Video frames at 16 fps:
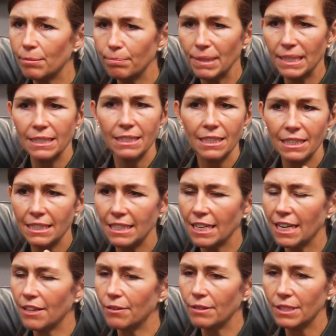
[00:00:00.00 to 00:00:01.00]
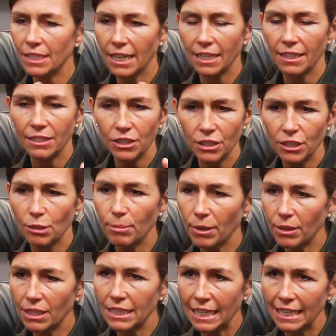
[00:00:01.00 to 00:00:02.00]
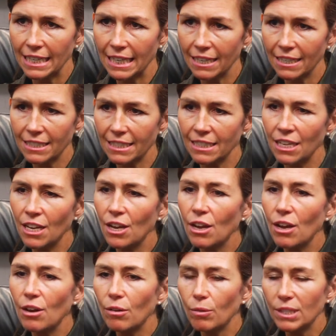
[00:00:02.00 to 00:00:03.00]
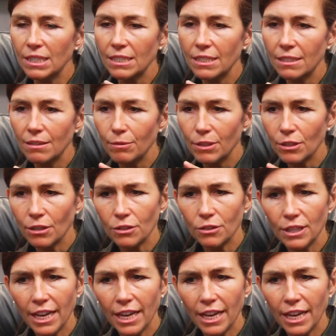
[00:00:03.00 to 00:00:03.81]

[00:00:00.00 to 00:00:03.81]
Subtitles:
mixing it together and say it's just about the data analysis, what Dr.